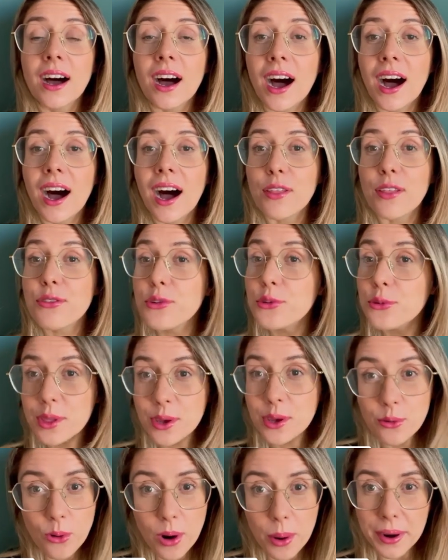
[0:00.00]
uh, through the
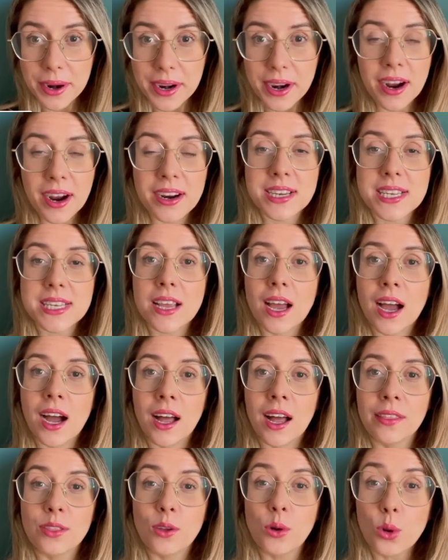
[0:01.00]
webinars
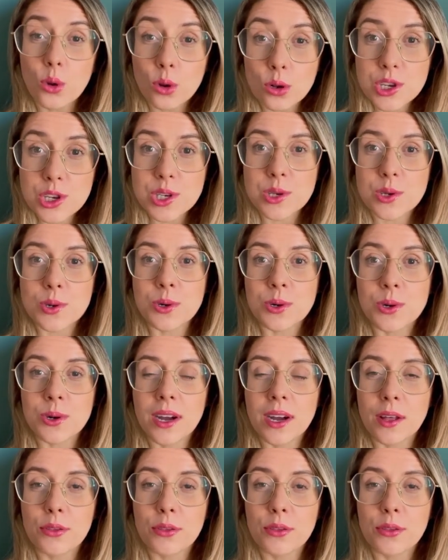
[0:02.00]
and also uh,